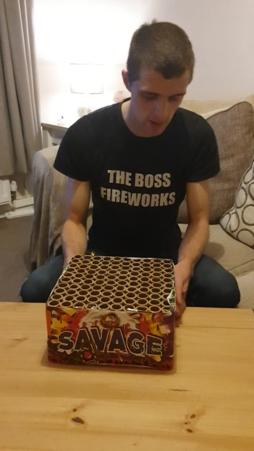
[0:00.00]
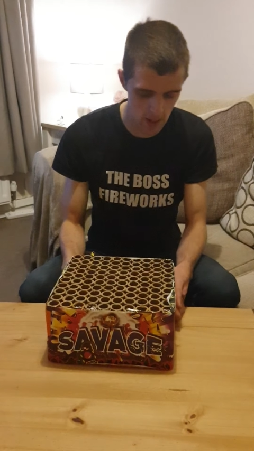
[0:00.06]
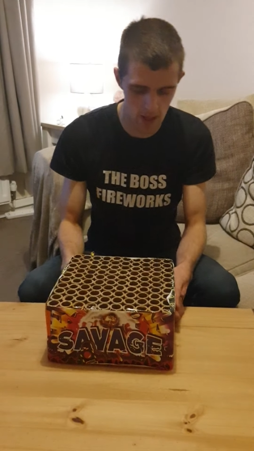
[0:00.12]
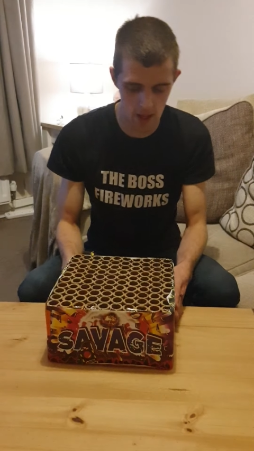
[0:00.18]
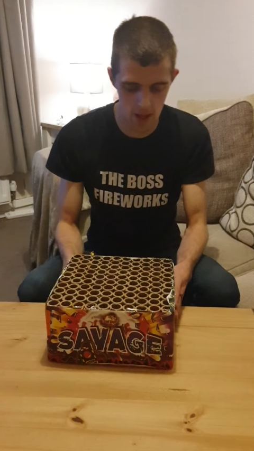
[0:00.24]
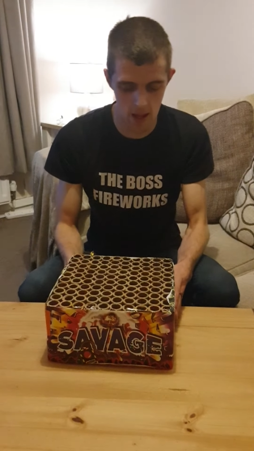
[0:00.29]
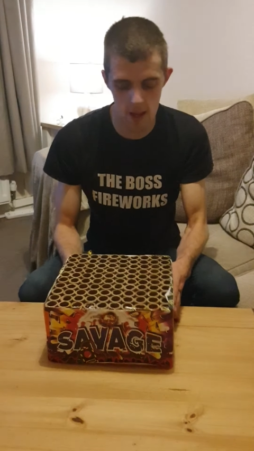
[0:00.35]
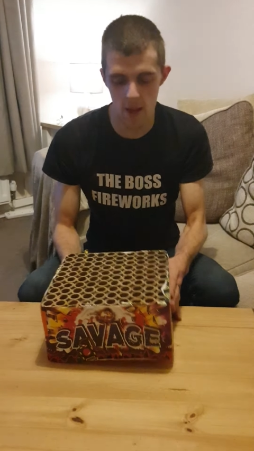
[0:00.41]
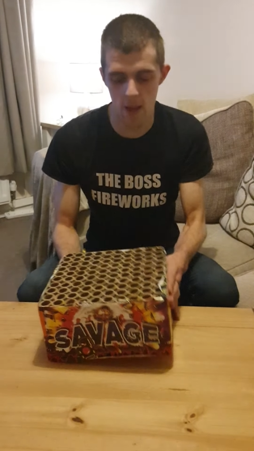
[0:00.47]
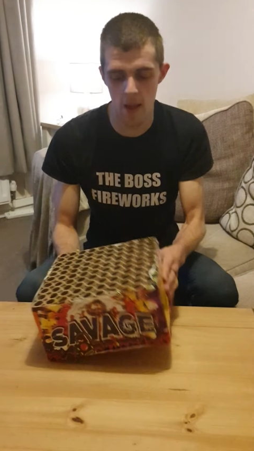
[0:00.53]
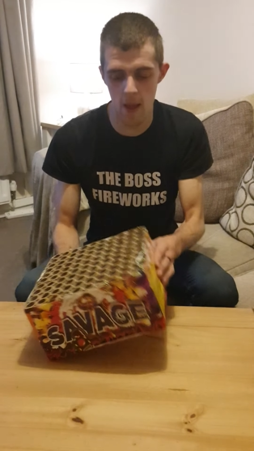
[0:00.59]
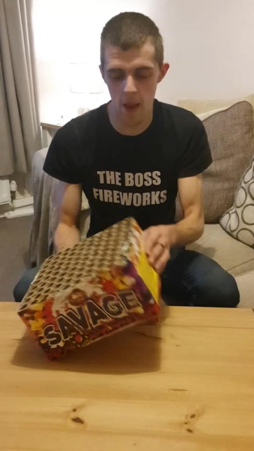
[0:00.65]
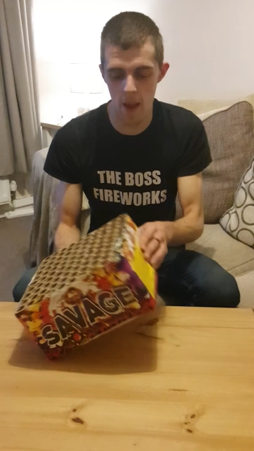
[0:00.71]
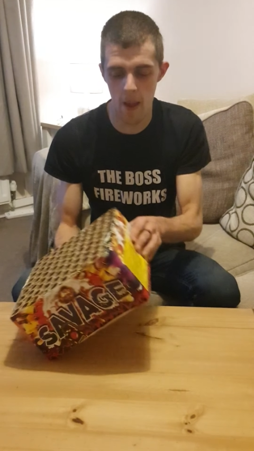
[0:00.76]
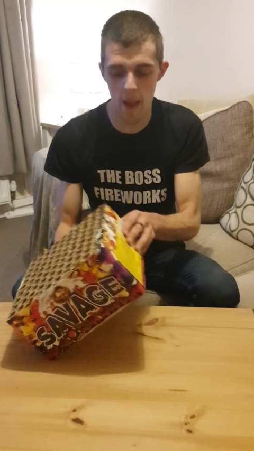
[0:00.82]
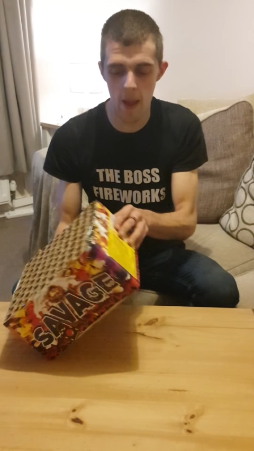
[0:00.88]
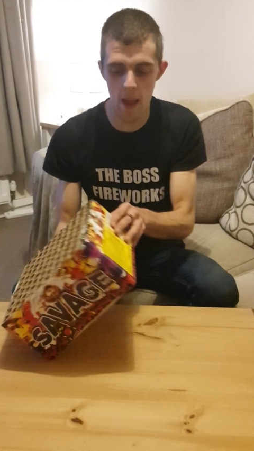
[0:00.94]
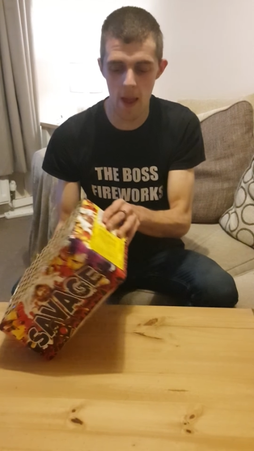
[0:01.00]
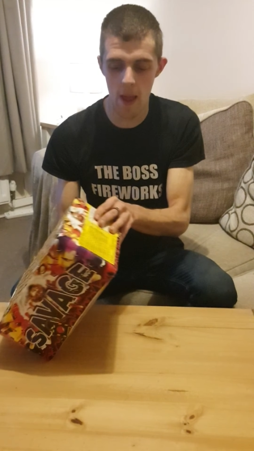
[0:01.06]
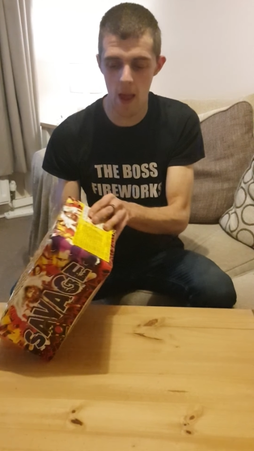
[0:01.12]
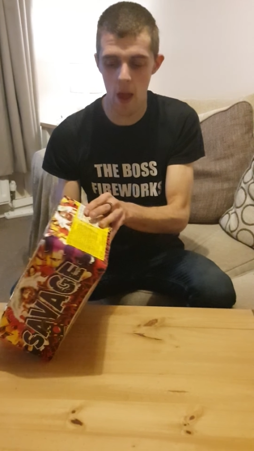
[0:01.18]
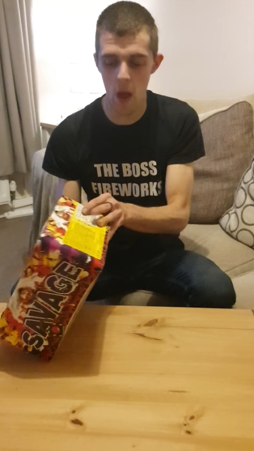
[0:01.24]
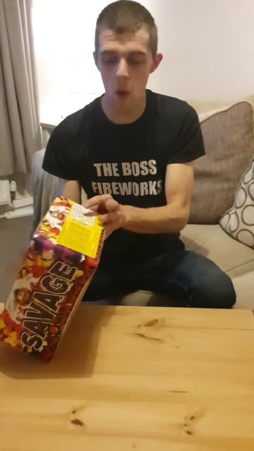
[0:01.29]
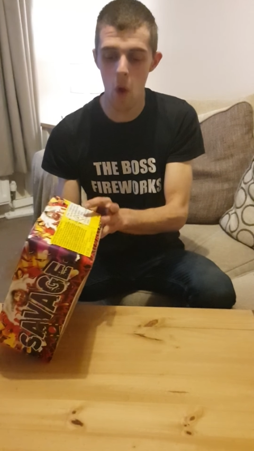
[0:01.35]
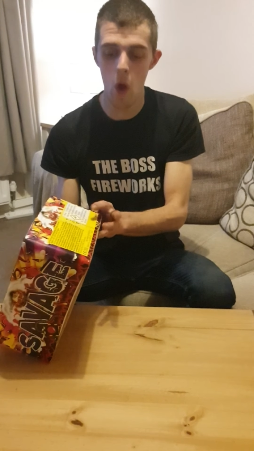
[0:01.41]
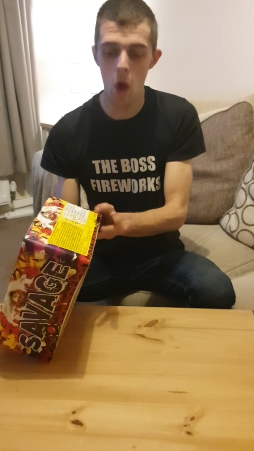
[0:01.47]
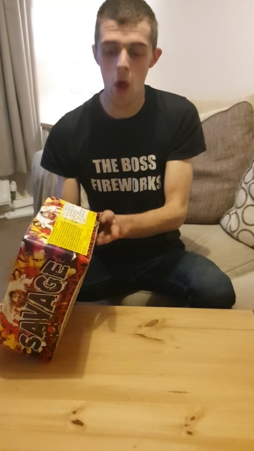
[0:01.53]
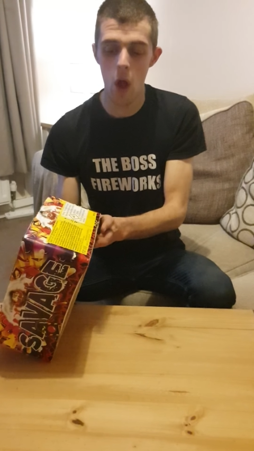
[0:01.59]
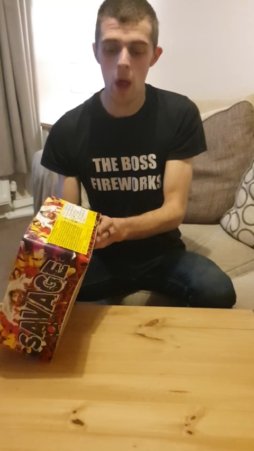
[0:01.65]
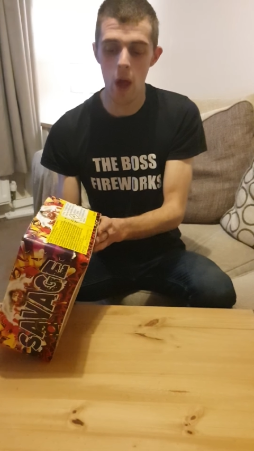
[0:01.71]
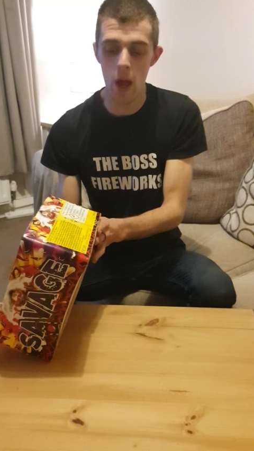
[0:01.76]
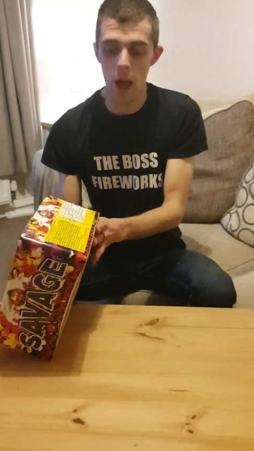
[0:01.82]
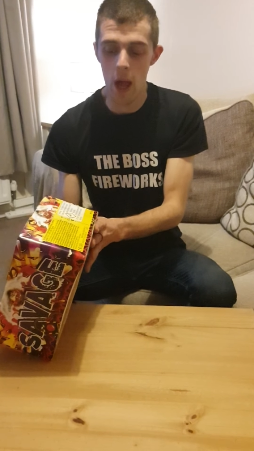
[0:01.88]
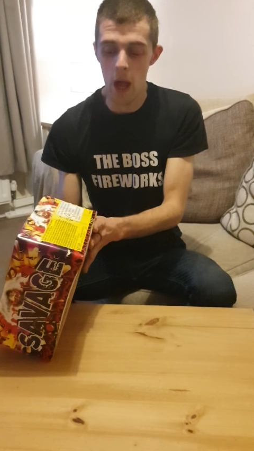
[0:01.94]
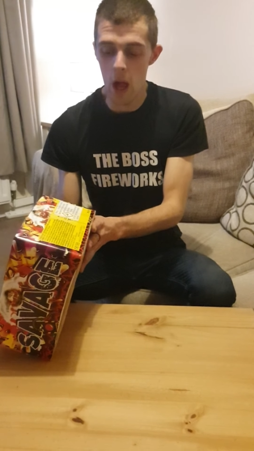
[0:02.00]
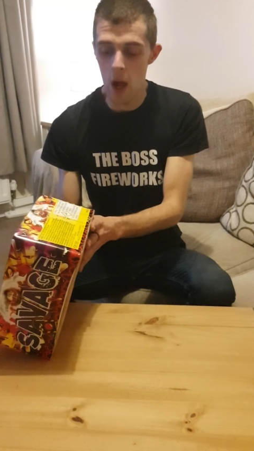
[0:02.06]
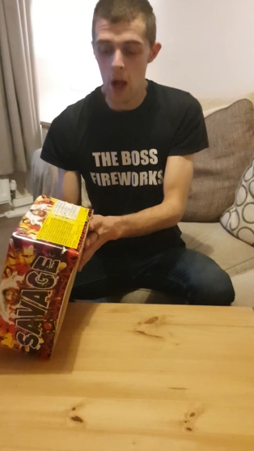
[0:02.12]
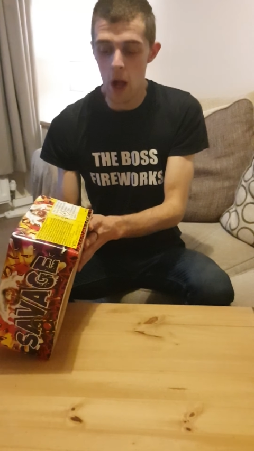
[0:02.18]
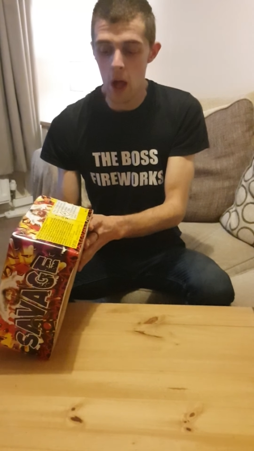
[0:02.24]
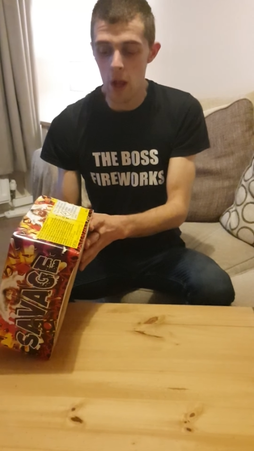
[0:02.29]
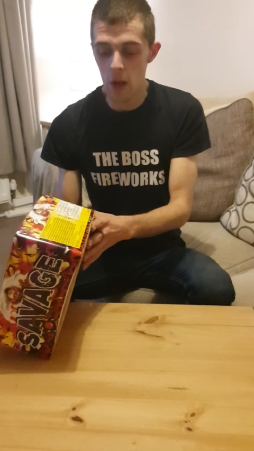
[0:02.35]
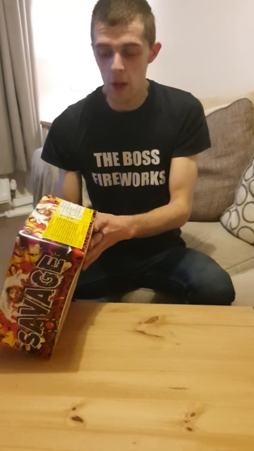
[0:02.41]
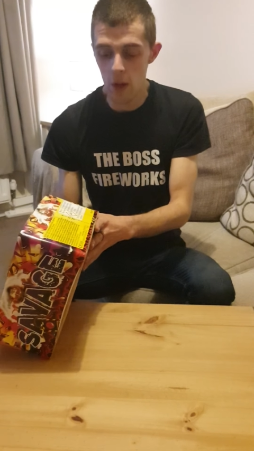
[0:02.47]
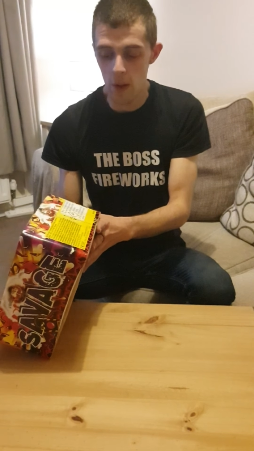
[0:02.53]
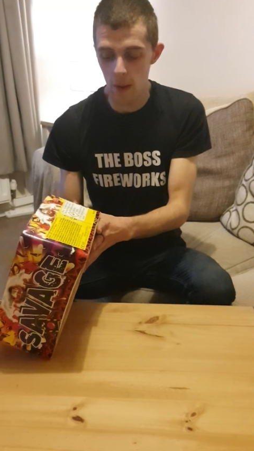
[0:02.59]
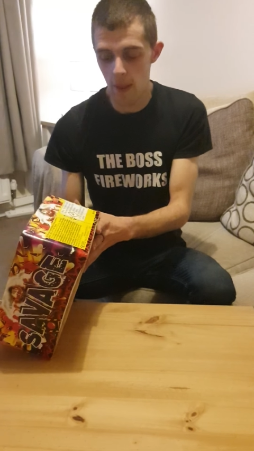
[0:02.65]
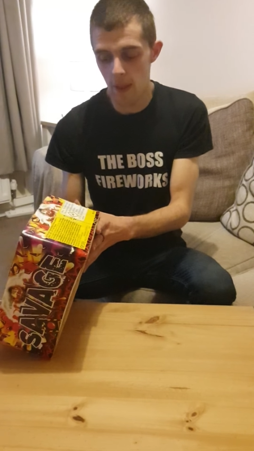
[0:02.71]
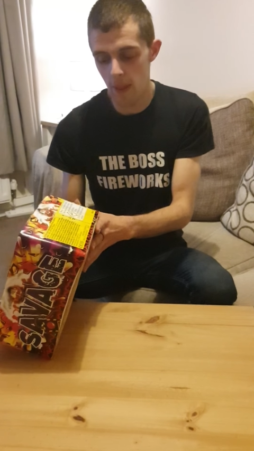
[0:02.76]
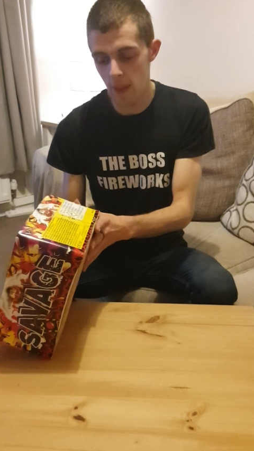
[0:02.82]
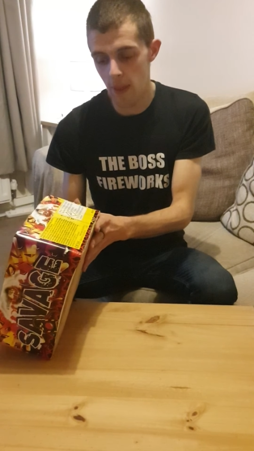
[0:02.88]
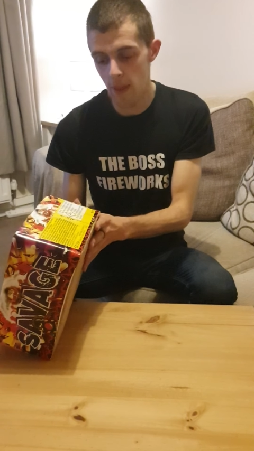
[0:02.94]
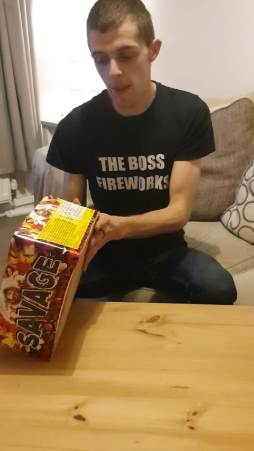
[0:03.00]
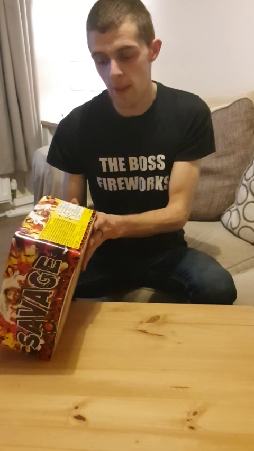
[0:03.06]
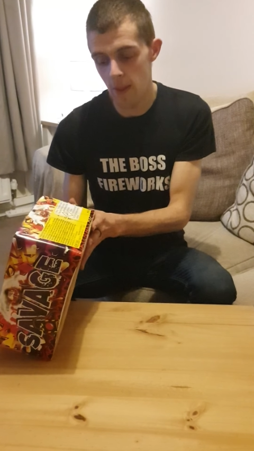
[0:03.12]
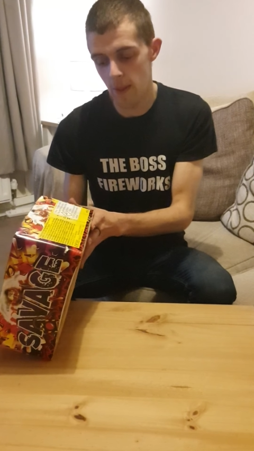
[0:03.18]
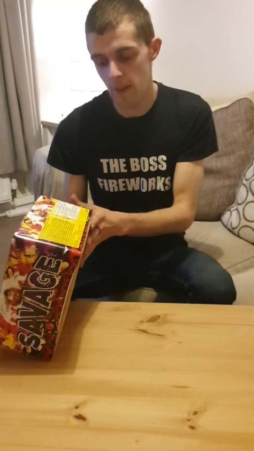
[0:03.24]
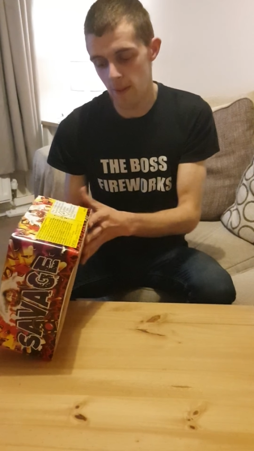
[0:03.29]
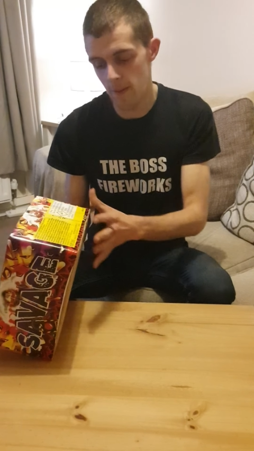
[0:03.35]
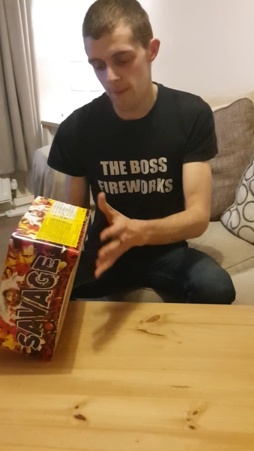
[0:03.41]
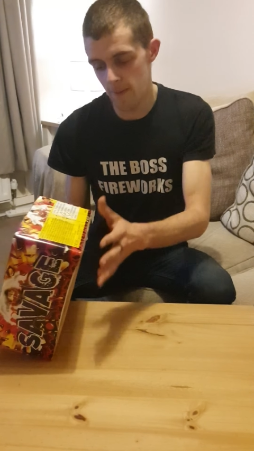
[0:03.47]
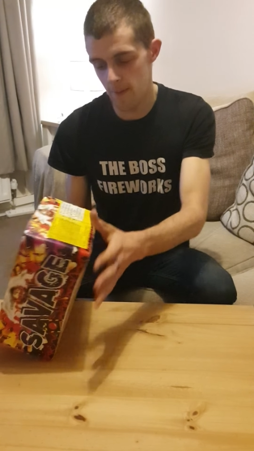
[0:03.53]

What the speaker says: Nobody speaks.